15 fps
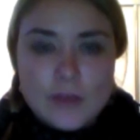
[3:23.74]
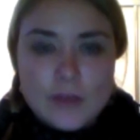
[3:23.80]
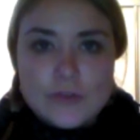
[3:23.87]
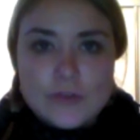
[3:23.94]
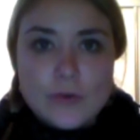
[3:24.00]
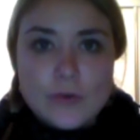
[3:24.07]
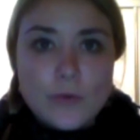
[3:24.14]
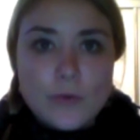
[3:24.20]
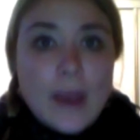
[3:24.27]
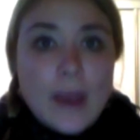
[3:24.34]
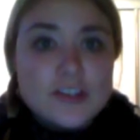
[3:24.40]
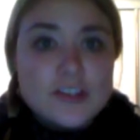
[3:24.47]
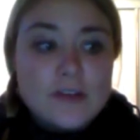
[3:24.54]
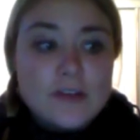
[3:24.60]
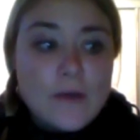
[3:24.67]
So the
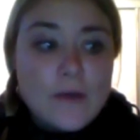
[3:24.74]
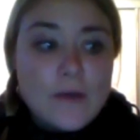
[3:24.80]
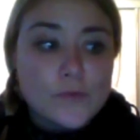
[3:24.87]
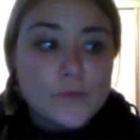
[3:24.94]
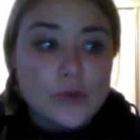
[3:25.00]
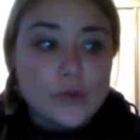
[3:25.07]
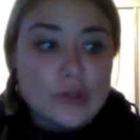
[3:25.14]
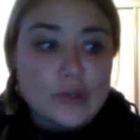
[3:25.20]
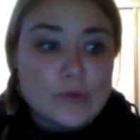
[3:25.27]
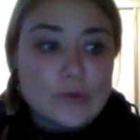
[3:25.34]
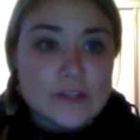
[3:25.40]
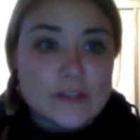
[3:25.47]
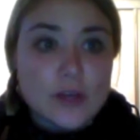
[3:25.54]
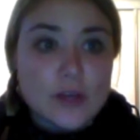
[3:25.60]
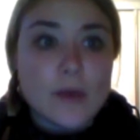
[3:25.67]
rationale for
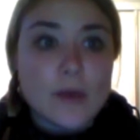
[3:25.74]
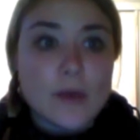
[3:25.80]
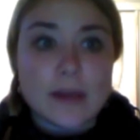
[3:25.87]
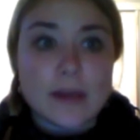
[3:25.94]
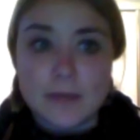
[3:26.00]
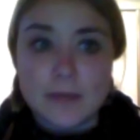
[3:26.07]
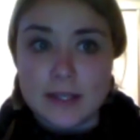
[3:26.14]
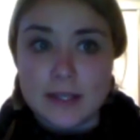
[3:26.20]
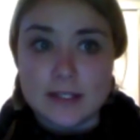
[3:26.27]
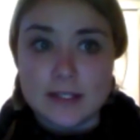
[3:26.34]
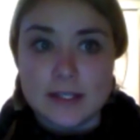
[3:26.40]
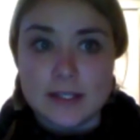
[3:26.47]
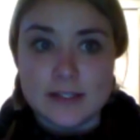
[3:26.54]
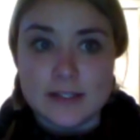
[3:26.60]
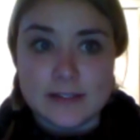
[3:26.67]
using GoAnimate
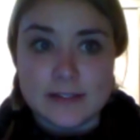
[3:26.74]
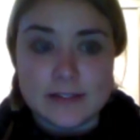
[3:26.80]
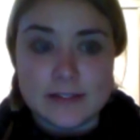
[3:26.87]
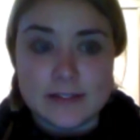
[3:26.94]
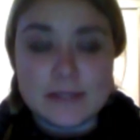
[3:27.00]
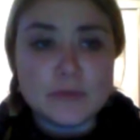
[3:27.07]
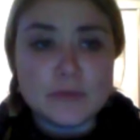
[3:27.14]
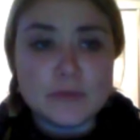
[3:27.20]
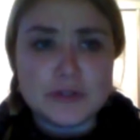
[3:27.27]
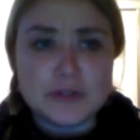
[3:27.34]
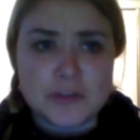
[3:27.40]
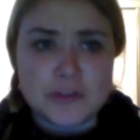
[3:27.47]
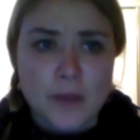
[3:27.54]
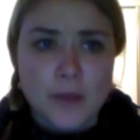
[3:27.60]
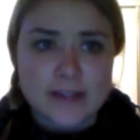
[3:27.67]
is similar
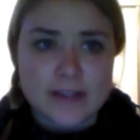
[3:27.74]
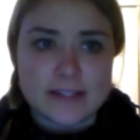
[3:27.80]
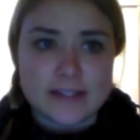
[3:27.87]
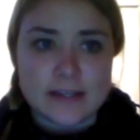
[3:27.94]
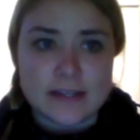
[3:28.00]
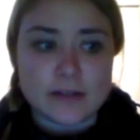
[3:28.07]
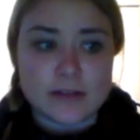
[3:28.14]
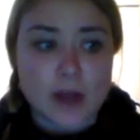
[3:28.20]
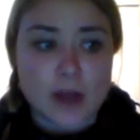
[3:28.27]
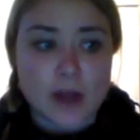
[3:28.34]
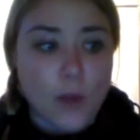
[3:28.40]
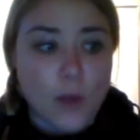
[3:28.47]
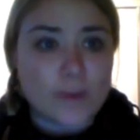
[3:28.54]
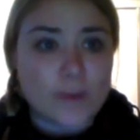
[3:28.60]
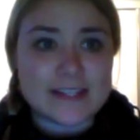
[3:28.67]
to Prezi.
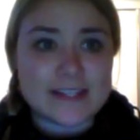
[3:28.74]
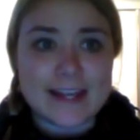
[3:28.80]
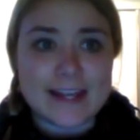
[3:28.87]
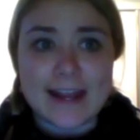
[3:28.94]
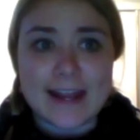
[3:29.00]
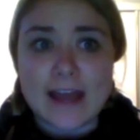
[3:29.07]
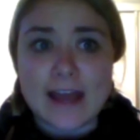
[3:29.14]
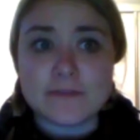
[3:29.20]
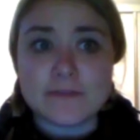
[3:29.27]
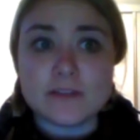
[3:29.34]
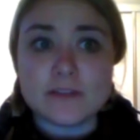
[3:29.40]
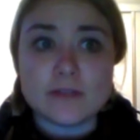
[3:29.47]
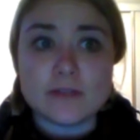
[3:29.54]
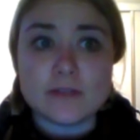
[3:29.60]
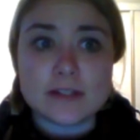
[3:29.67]
Once again, I have
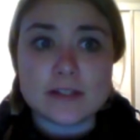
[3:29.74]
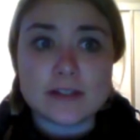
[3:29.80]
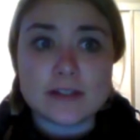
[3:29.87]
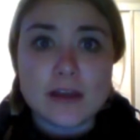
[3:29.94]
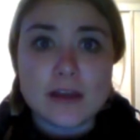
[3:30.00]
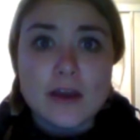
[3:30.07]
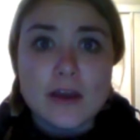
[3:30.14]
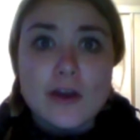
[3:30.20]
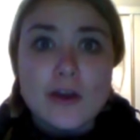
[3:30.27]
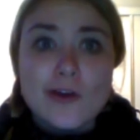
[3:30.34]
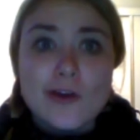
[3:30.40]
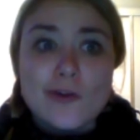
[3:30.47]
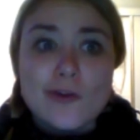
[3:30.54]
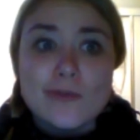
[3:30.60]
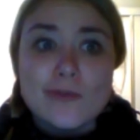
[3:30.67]
students
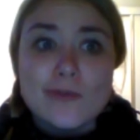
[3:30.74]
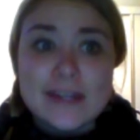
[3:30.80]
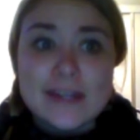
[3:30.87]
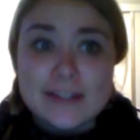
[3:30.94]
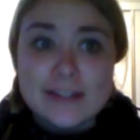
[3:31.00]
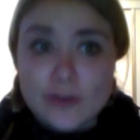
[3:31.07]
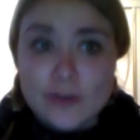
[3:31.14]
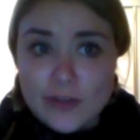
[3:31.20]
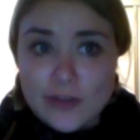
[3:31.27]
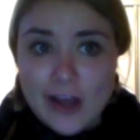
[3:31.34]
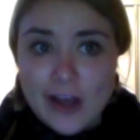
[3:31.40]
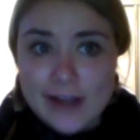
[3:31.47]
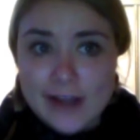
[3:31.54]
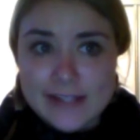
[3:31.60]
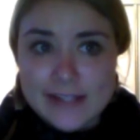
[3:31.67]
who need to learn the
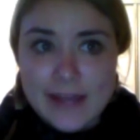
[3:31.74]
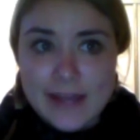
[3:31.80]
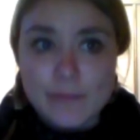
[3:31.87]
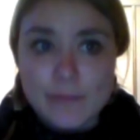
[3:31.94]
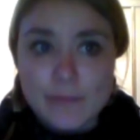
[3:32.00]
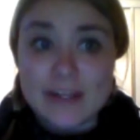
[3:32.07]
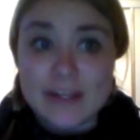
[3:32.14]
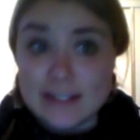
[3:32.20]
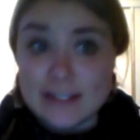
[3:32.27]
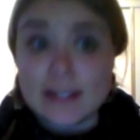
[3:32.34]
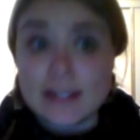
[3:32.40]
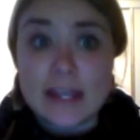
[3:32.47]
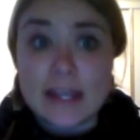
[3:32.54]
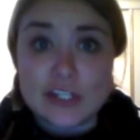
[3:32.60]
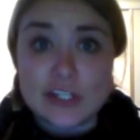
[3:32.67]
content but in an
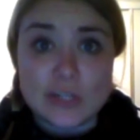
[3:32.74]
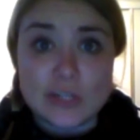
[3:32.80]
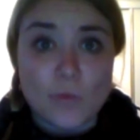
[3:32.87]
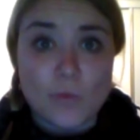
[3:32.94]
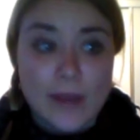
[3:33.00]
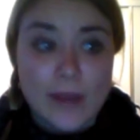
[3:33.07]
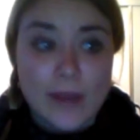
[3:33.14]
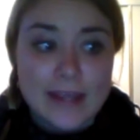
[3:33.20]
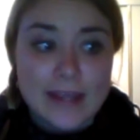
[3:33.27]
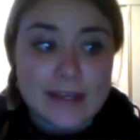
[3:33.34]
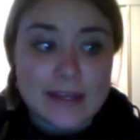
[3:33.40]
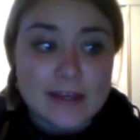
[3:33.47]
engaging way.